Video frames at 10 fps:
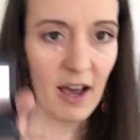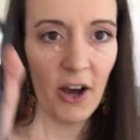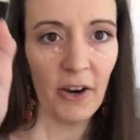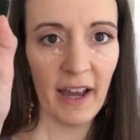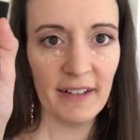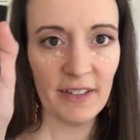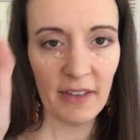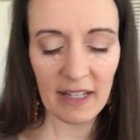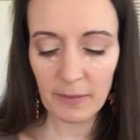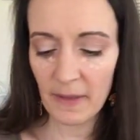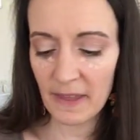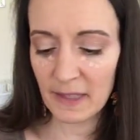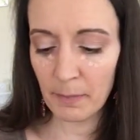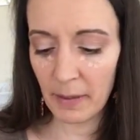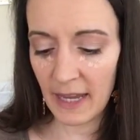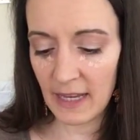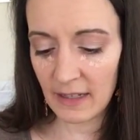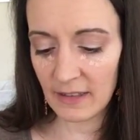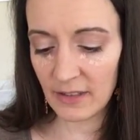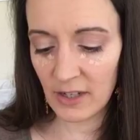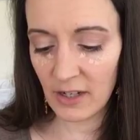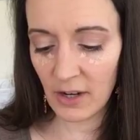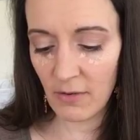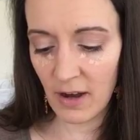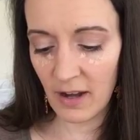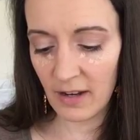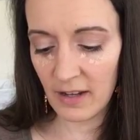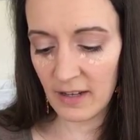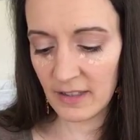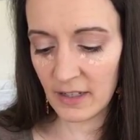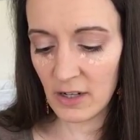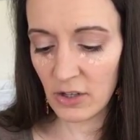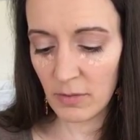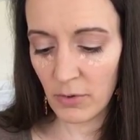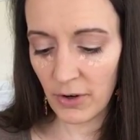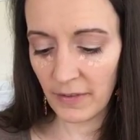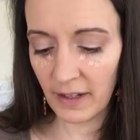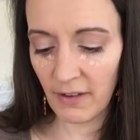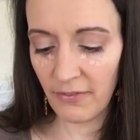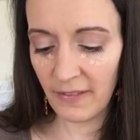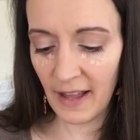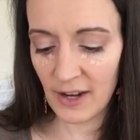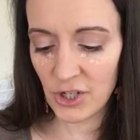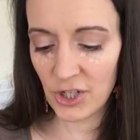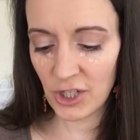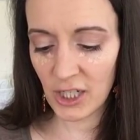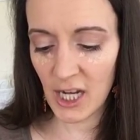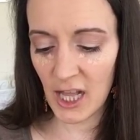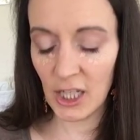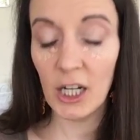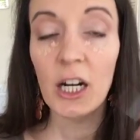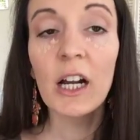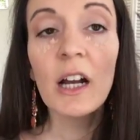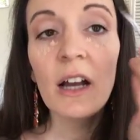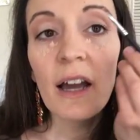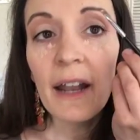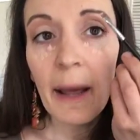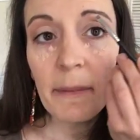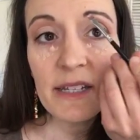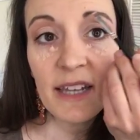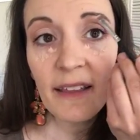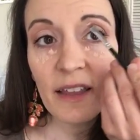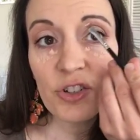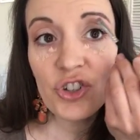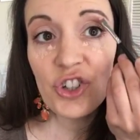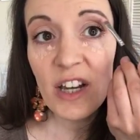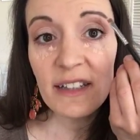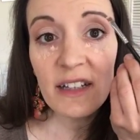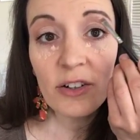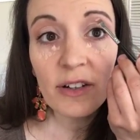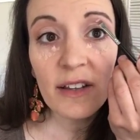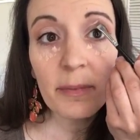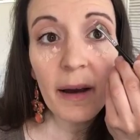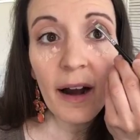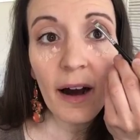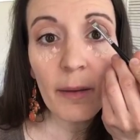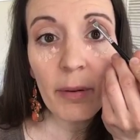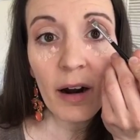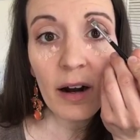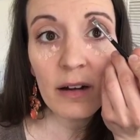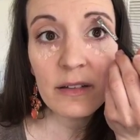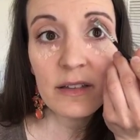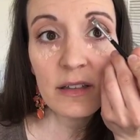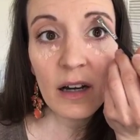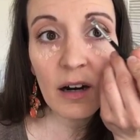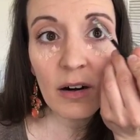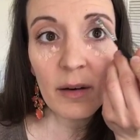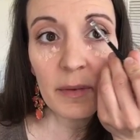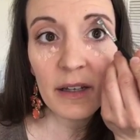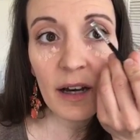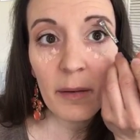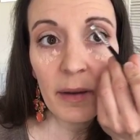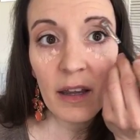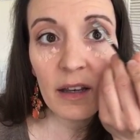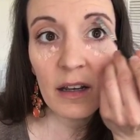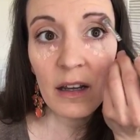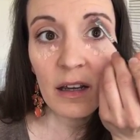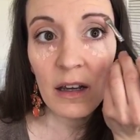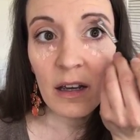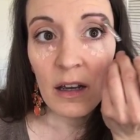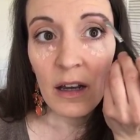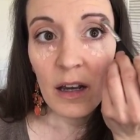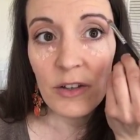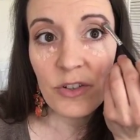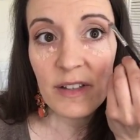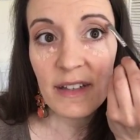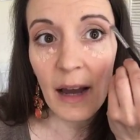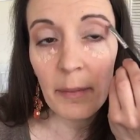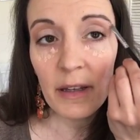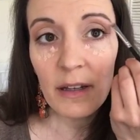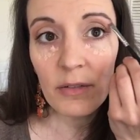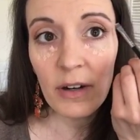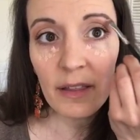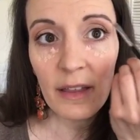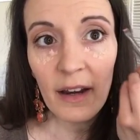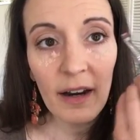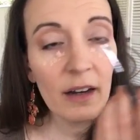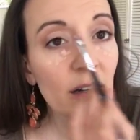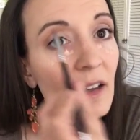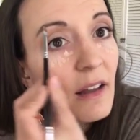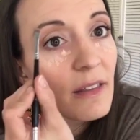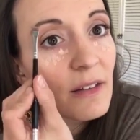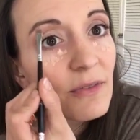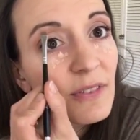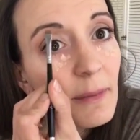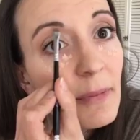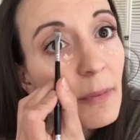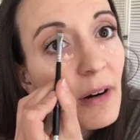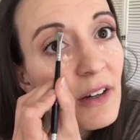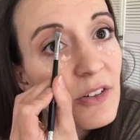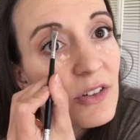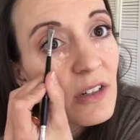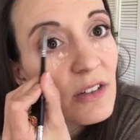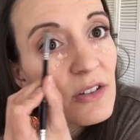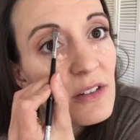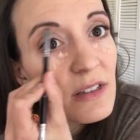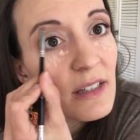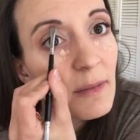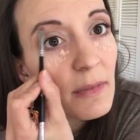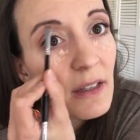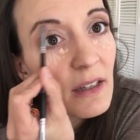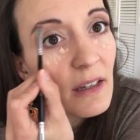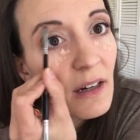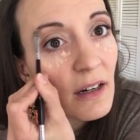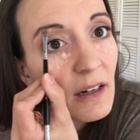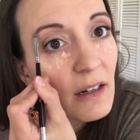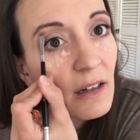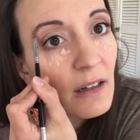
Okay, so that's what this pink is going to go on, and it's going to look more of like a flesh color. And I'm going to take that just underneath my eyebrow. So I'm going to come in and just dab it in right there, and then flip the brush and do the same thing here.